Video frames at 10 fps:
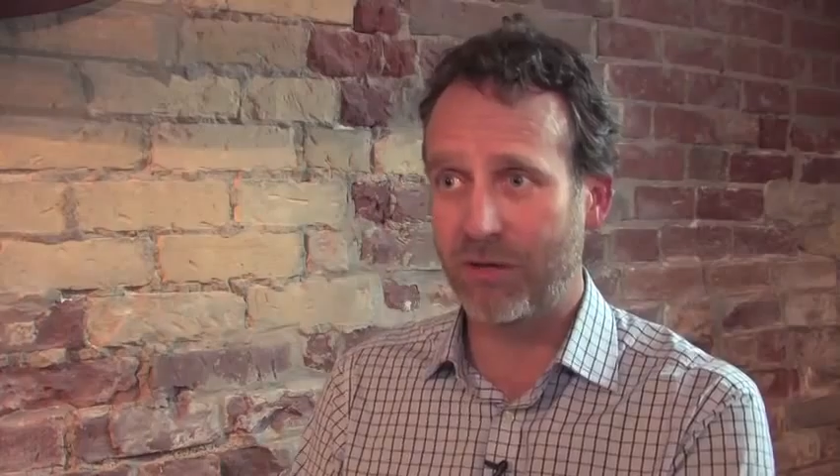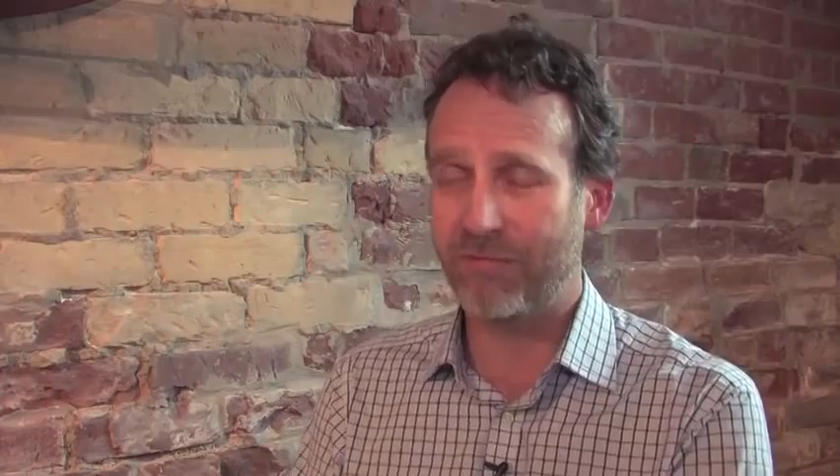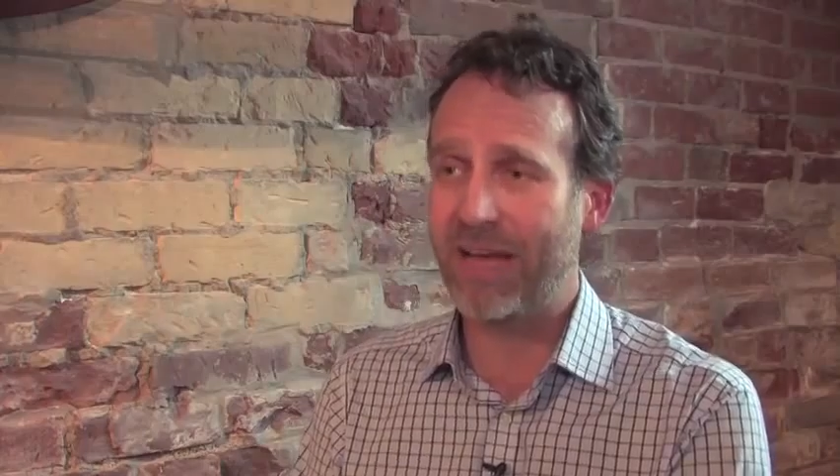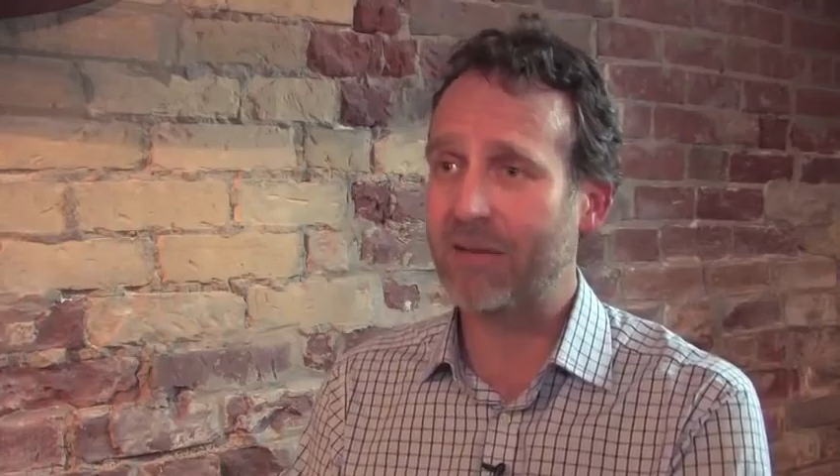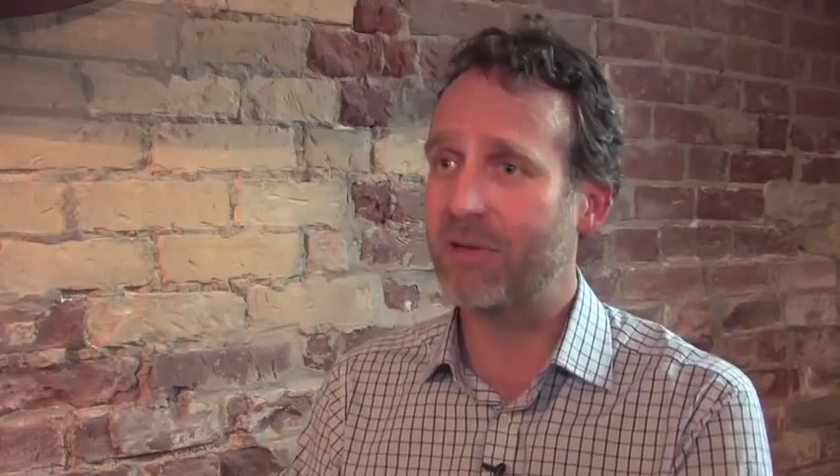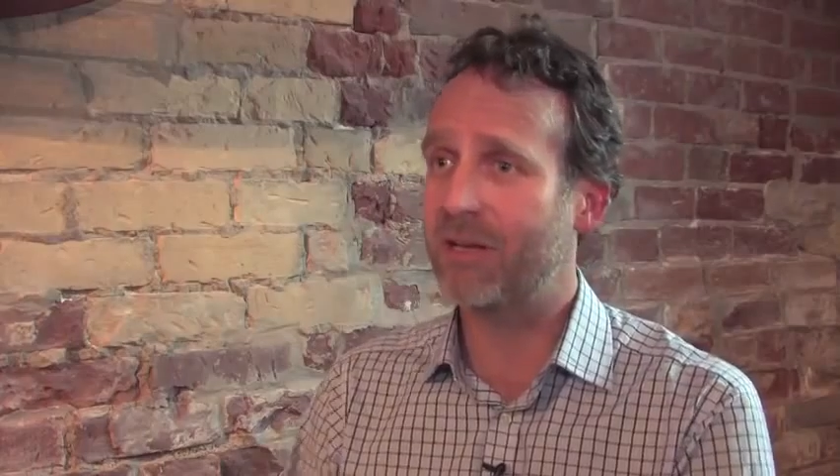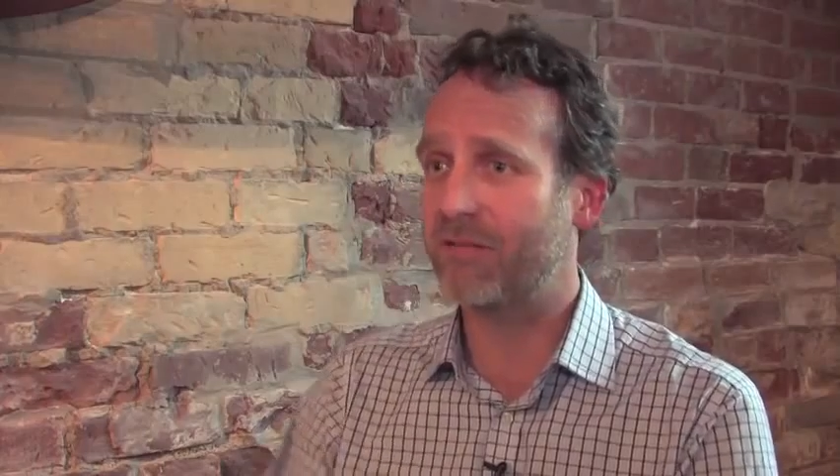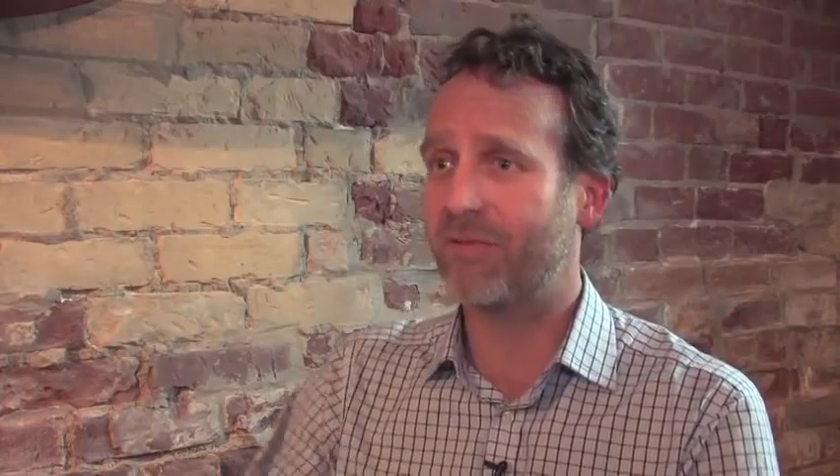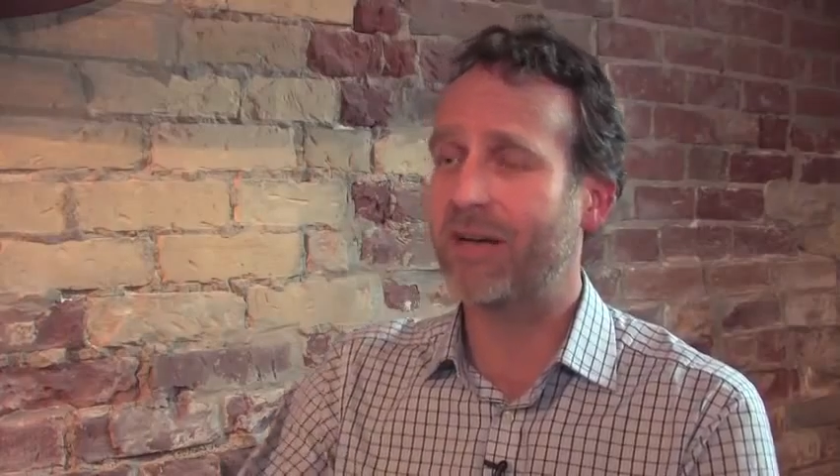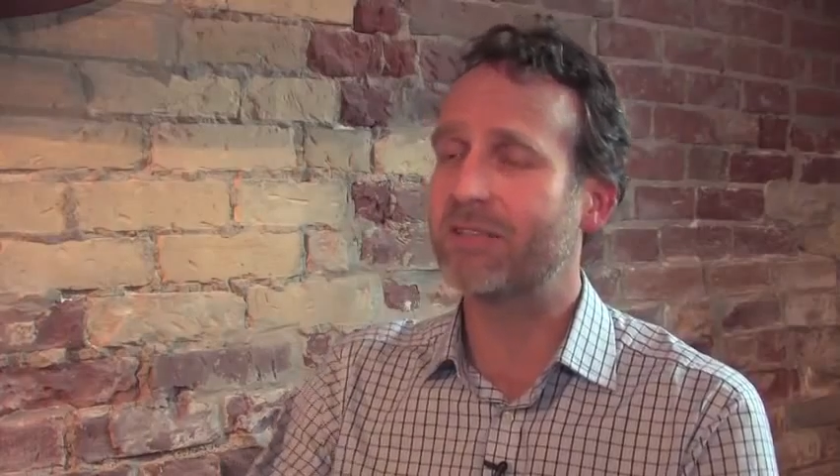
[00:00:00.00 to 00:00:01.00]
In fact, we
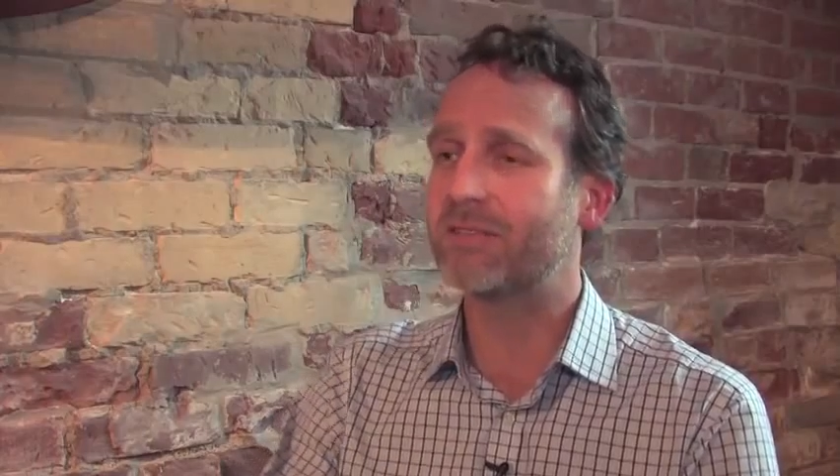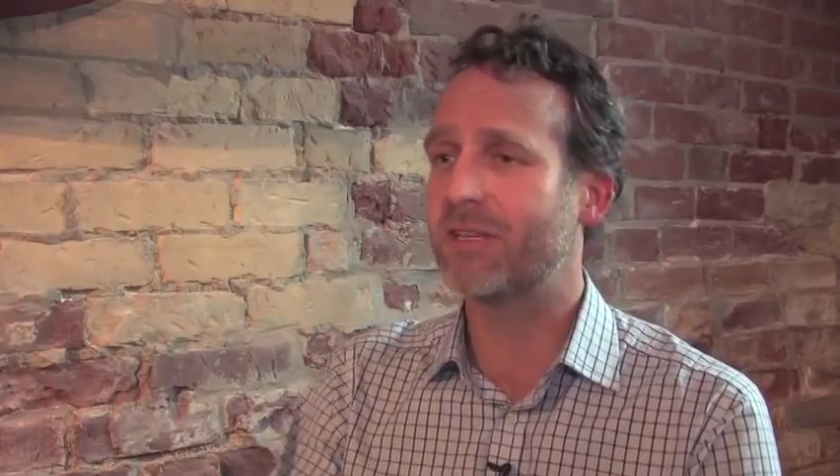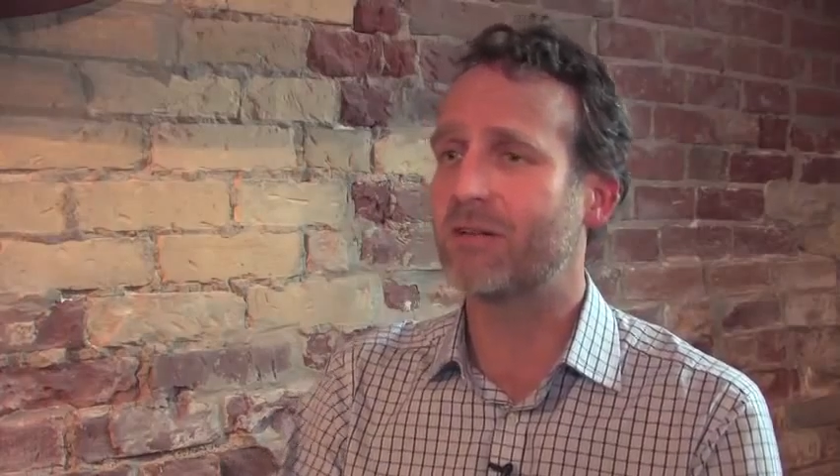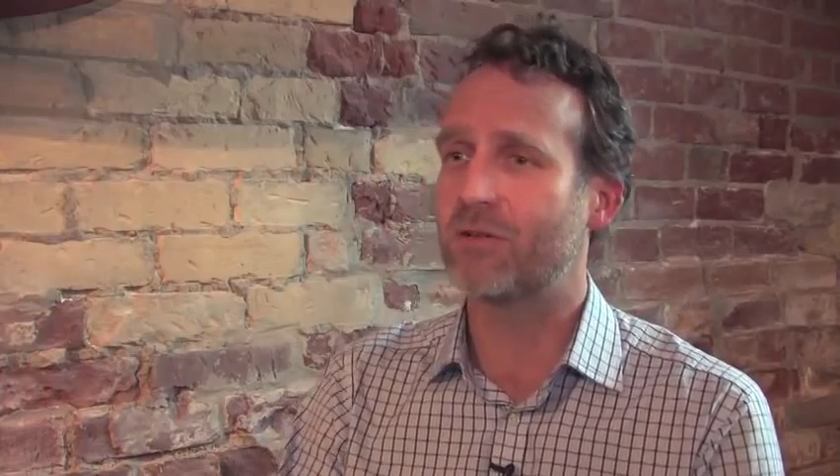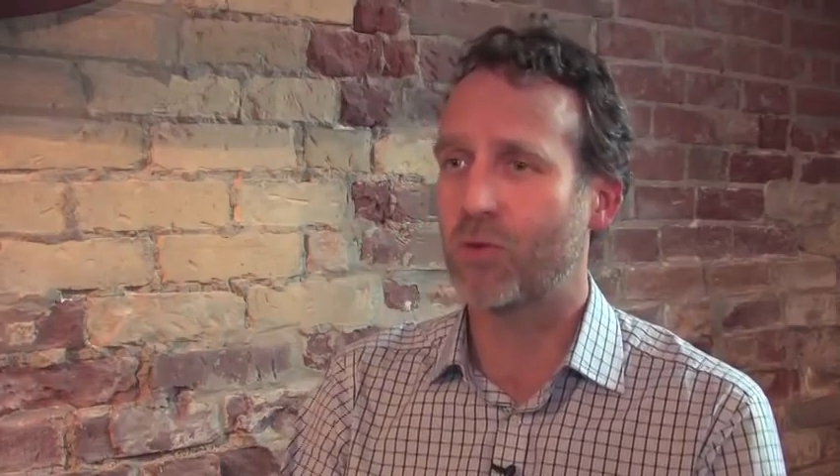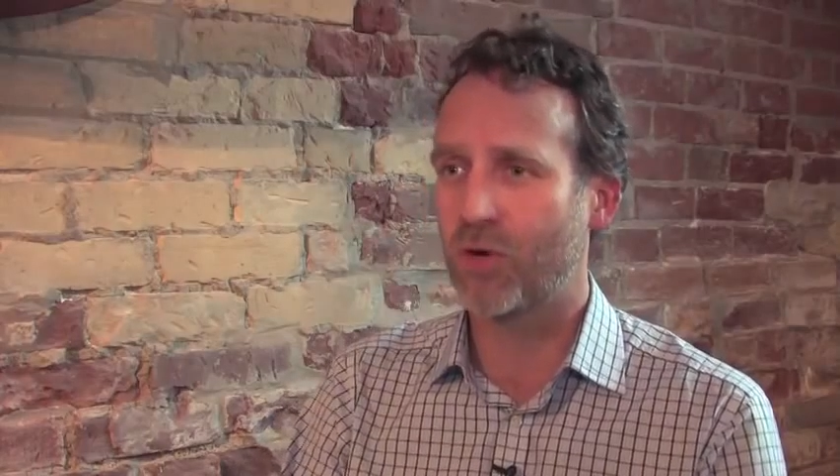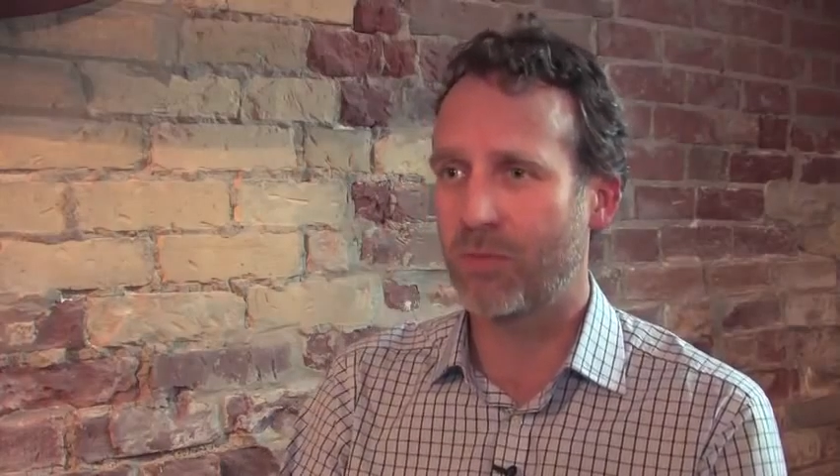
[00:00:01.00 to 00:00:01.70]
didn't find a single toy